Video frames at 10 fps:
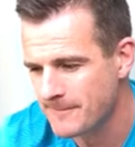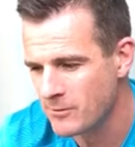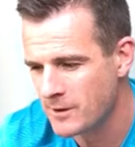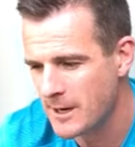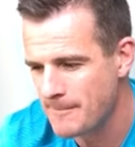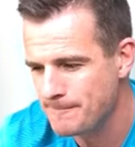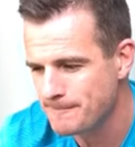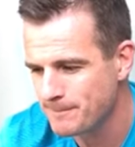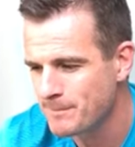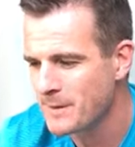Okay,
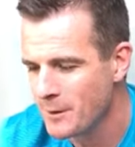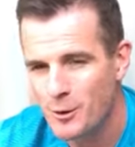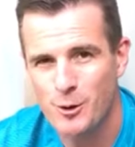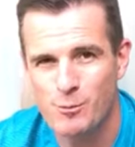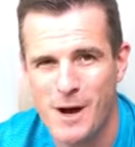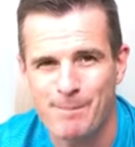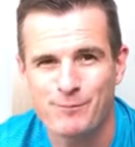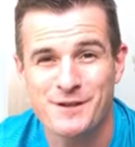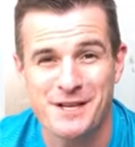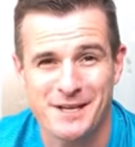good one.
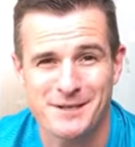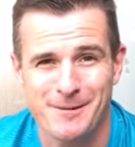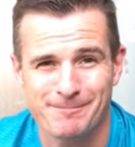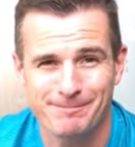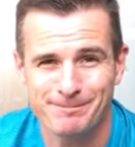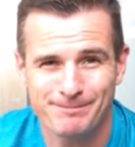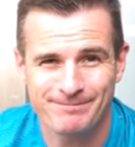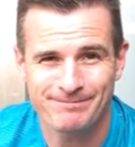See you next time.